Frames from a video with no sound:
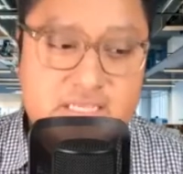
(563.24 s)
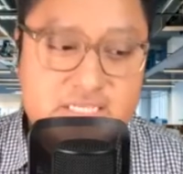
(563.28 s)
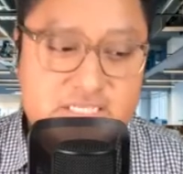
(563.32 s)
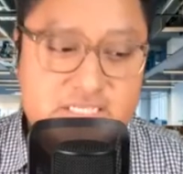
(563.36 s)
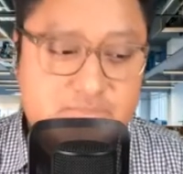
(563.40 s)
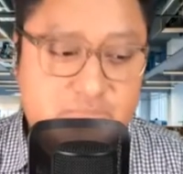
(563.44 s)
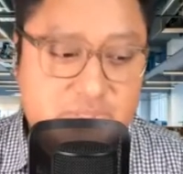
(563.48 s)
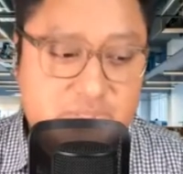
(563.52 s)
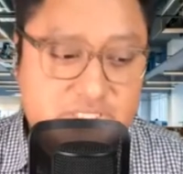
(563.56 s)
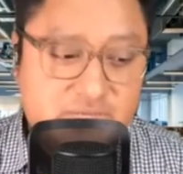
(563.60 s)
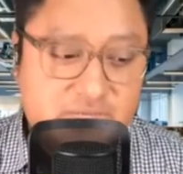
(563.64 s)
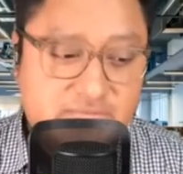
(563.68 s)
back
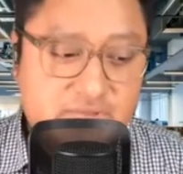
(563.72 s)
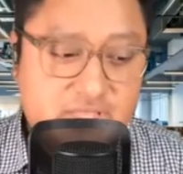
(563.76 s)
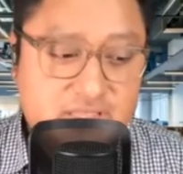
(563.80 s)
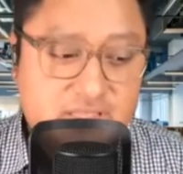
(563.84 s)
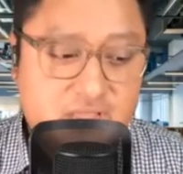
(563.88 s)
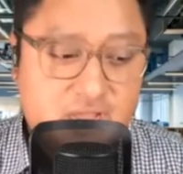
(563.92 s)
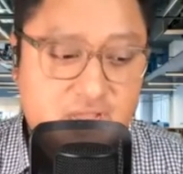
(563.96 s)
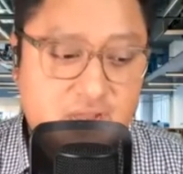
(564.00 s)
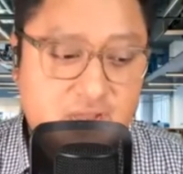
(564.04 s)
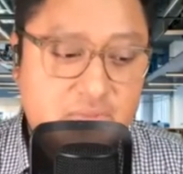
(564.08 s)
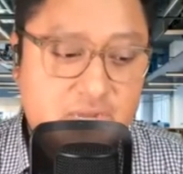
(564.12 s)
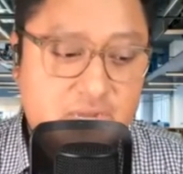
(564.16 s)
to
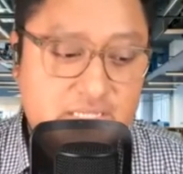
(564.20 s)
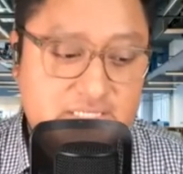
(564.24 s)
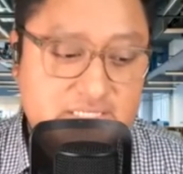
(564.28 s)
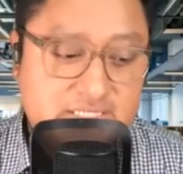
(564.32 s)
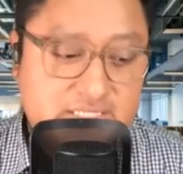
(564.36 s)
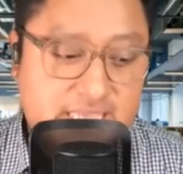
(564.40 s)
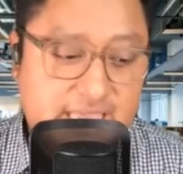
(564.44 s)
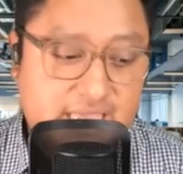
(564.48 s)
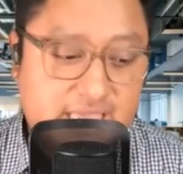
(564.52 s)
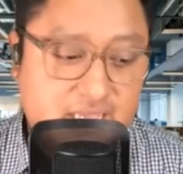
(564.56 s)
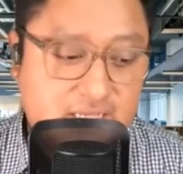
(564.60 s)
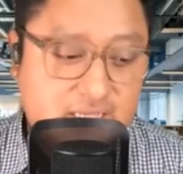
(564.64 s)
specifically talking
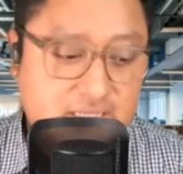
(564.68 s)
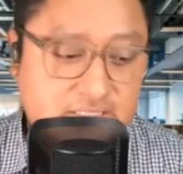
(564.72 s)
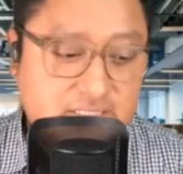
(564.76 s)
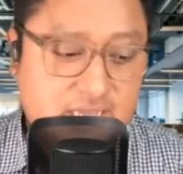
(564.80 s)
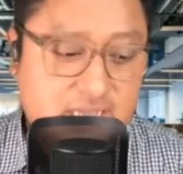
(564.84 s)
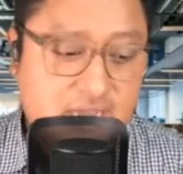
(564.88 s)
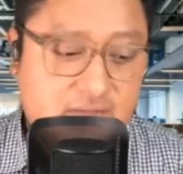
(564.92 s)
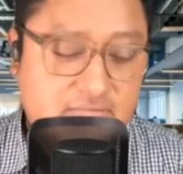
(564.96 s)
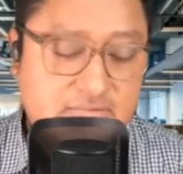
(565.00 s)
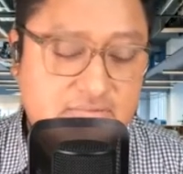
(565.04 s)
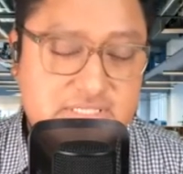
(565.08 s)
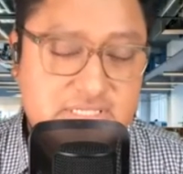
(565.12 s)
about
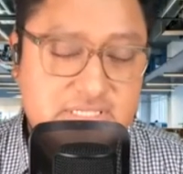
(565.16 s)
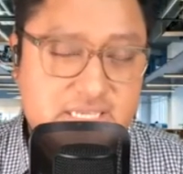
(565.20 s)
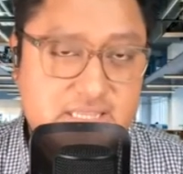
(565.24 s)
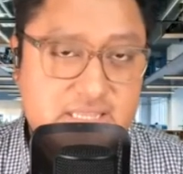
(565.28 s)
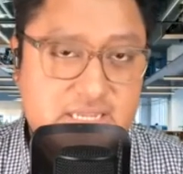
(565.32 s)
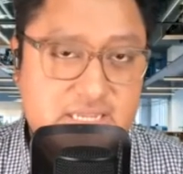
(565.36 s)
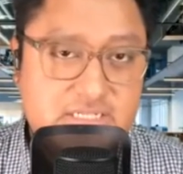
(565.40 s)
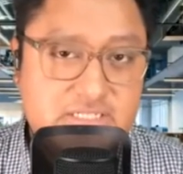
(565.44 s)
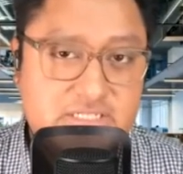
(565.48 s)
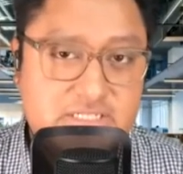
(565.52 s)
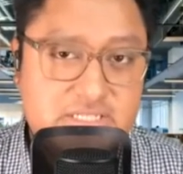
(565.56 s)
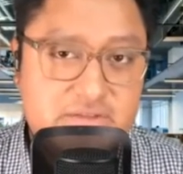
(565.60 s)
sales,
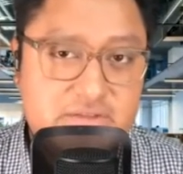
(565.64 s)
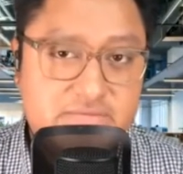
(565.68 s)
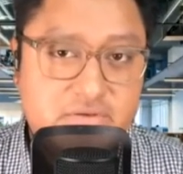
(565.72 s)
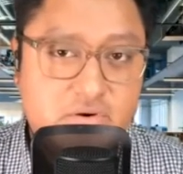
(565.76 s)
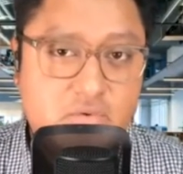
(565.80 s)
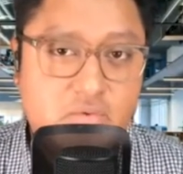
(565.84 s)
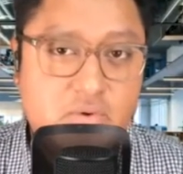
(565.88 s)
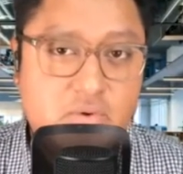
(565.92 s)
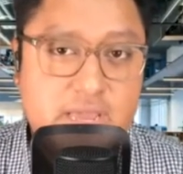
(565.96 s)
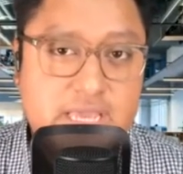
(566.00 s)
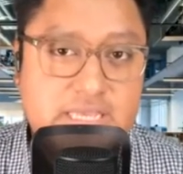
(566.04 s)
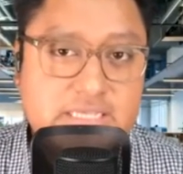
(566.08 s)
obviously there's
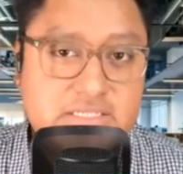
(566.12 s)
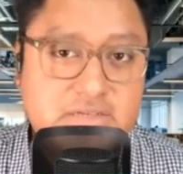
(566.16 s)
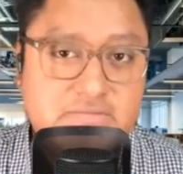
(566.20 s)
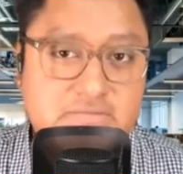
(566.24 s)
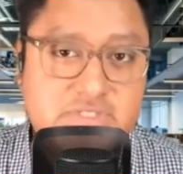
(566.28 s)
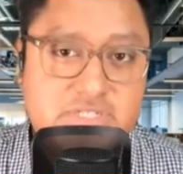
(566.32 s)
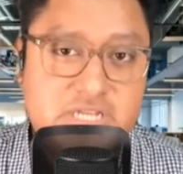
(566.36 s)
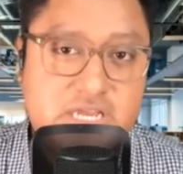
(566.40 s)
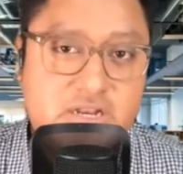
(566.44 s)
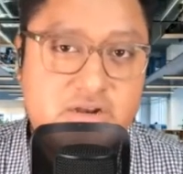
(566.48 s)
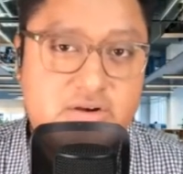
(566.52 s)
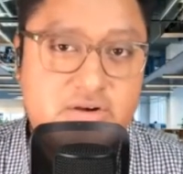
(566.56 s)
different
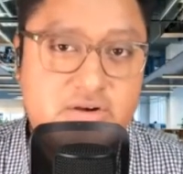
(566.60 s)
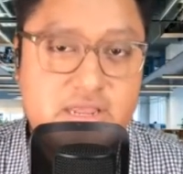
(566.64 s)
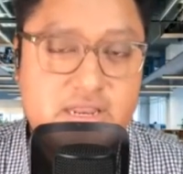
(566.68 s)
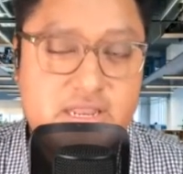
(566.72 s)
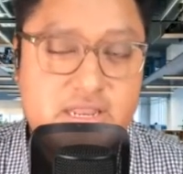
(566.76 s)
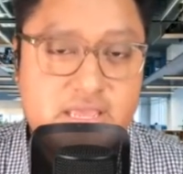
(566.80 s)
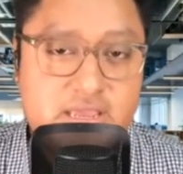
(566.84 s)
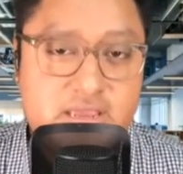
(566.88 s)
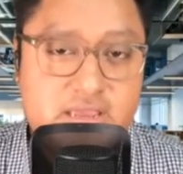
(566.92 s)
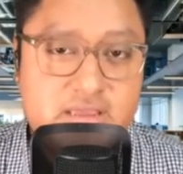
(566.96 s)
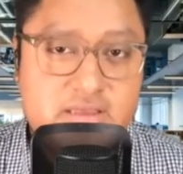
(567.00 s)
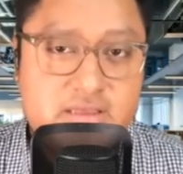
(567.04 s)
ways of
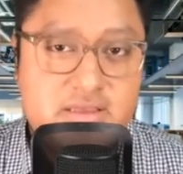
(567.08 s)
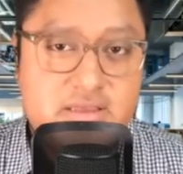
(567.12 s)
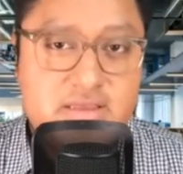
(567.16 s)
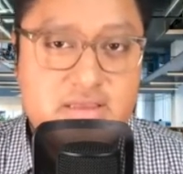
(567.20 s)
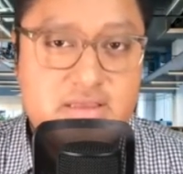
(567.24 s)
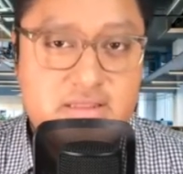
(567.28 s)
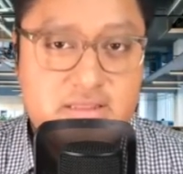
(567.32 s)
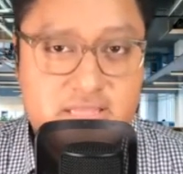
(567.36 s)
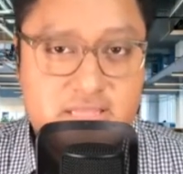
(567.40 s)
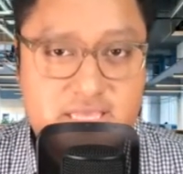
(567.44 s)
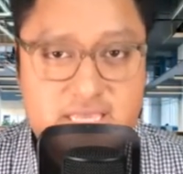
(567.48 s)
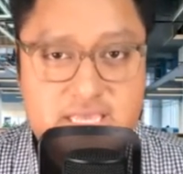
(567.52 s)
generating
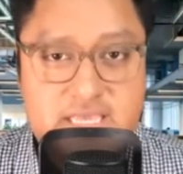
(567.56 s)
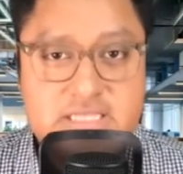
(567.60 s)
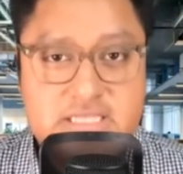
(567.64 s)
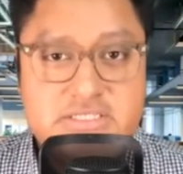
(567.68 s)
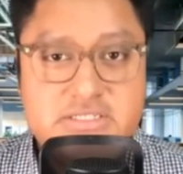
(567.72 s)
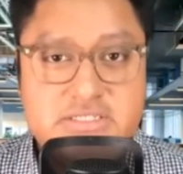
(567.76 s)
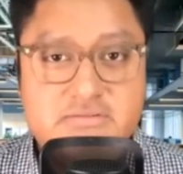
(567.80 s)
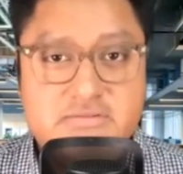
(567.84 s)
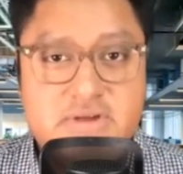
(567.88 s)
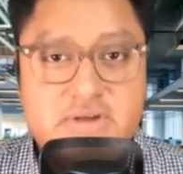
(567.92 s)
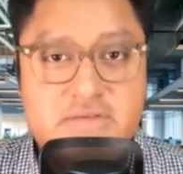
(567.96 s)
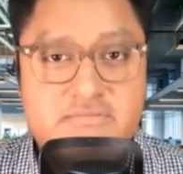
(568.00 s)

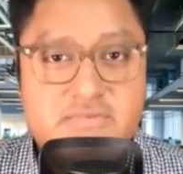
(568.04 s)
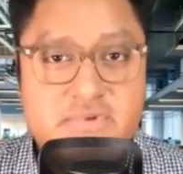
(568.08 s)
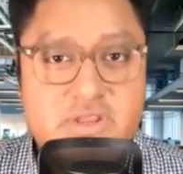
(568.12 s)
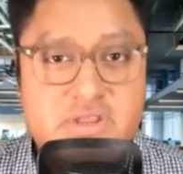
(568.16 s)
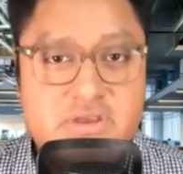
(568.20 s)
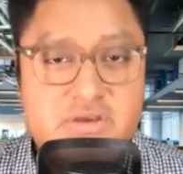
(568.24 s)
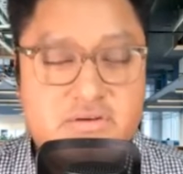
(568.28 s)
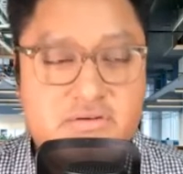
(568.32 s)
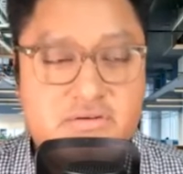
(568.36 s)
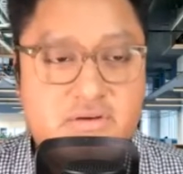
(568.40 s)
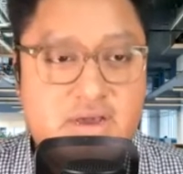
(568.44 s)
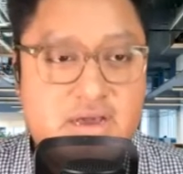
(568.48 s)
leads or
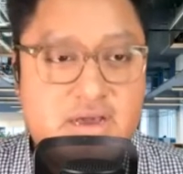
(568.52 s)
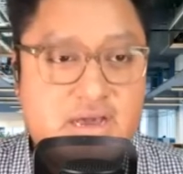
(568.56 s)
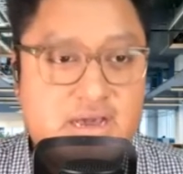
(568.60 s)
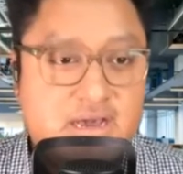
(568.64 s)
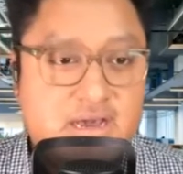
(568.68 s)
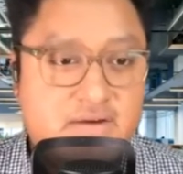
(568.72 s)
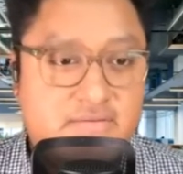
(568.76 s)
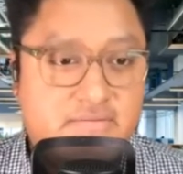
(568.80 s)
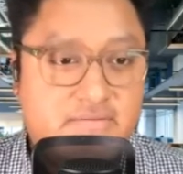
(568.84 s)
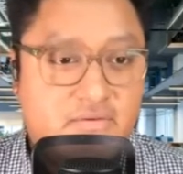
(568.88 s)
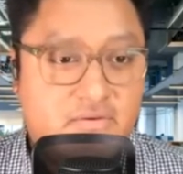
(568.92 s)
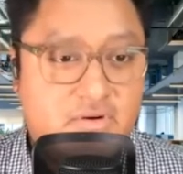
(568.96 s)
revenue
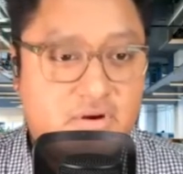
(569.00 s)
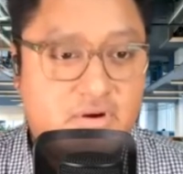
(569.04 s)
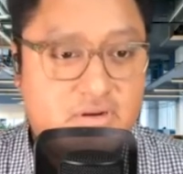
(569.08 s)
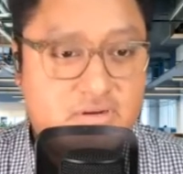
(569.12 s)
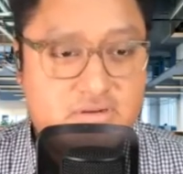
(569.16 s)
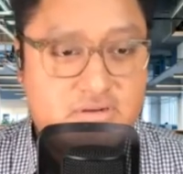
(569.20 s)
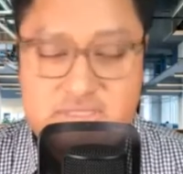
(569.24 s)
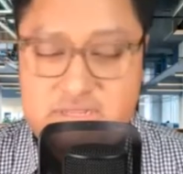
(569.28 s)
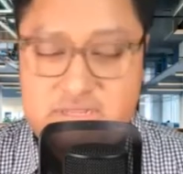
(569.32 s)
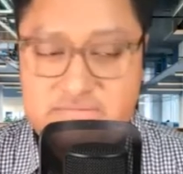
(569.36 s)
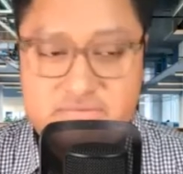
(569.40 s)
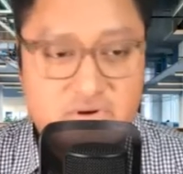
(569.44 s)

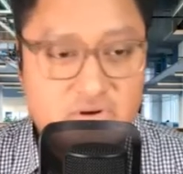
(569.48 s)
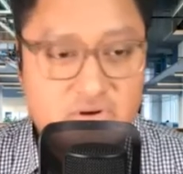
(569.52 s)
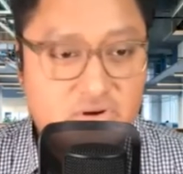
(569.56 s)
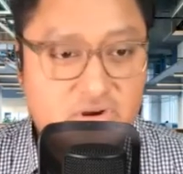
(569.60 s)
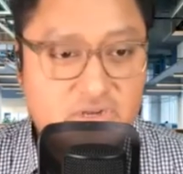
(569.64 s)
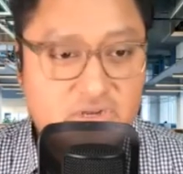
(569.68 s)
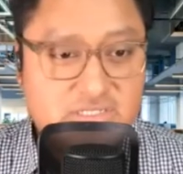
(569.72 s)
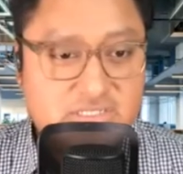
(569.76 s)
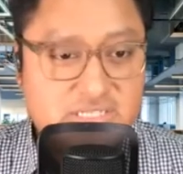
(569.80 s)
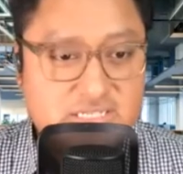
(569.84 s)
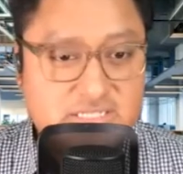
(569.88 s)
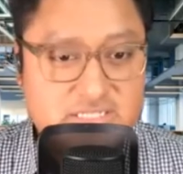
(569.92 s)
for
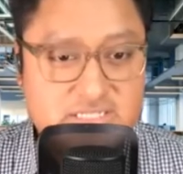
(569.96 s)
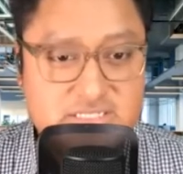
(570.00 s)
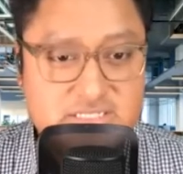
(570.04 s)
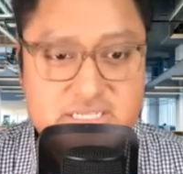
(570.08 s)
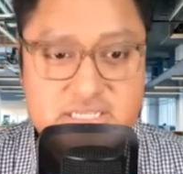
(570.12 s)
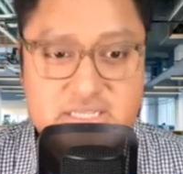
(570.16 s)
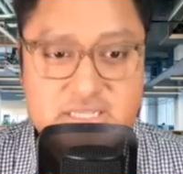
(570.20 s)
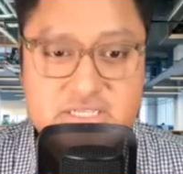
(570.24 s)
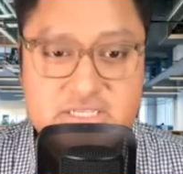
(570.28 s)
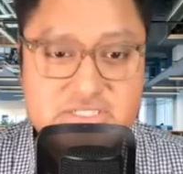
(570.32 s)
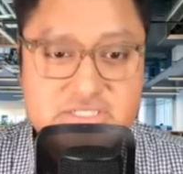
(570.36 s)
different organizations.